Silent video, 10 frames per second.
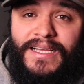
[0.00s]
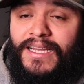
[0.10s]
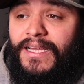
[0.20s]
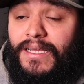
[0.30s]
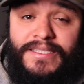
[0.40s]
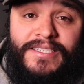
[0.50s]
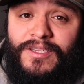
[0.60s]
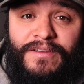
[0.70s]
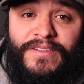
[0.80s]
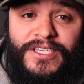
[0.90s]
I still
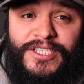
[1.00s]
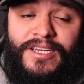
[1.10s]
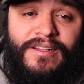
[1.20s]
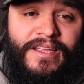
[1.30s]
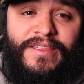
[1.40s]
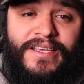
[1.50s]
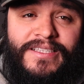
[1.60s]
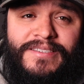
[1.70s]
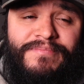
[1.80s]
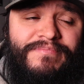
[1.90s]
love that channel. I think
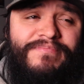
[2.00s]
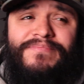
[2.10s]
it's